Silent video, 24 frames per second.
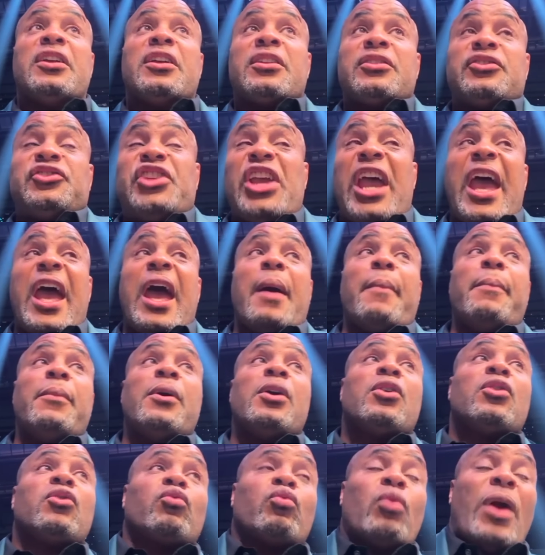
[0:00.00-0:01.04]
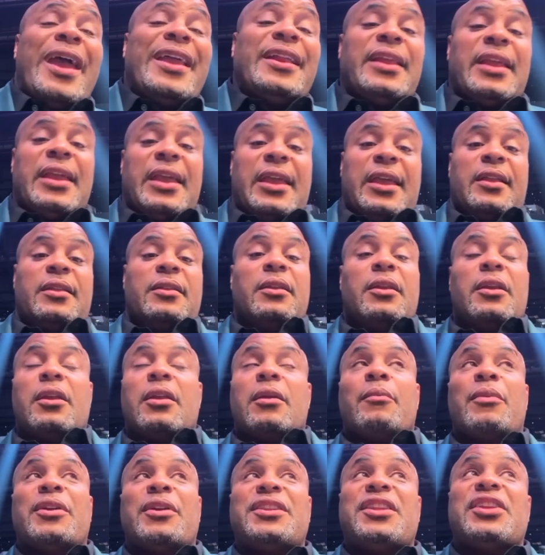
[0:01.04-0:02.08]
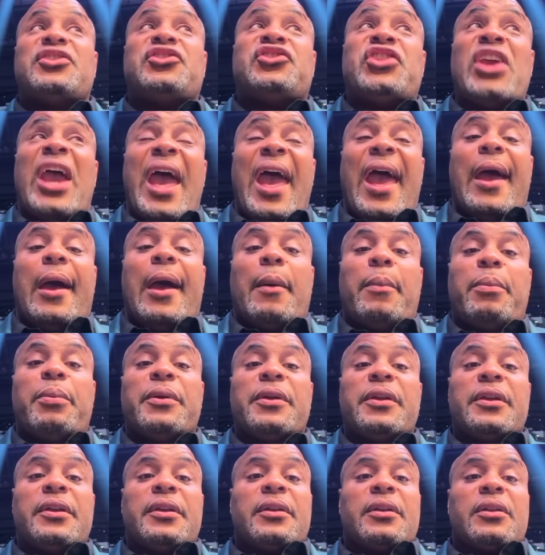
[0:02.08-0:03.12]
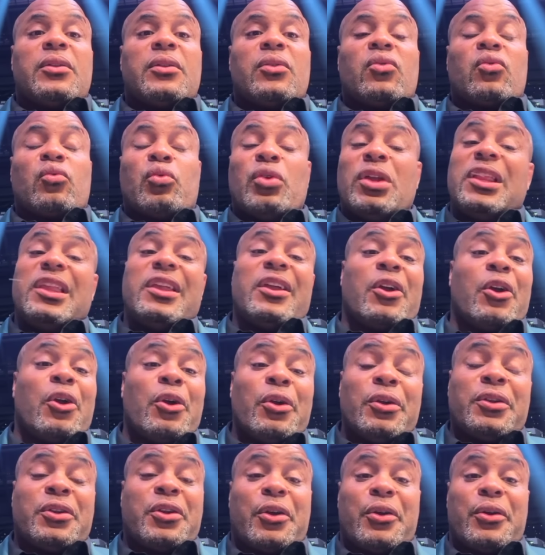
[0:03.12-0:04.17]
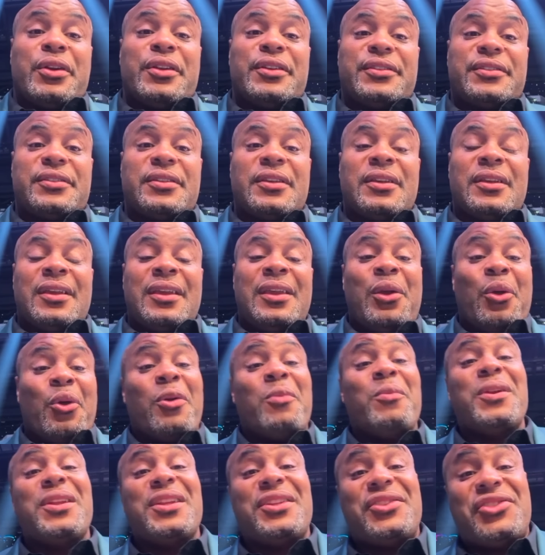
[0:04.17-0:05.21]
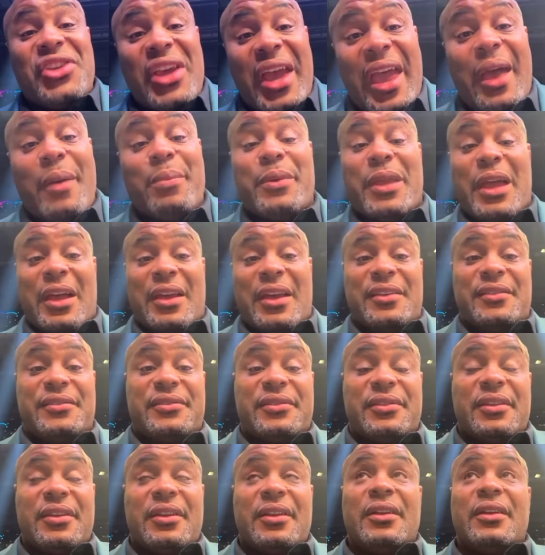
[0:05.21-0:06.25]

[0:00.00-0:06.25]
Jab, right hand. But the jab really hurt Curtis. He hurt him with a jab, guys.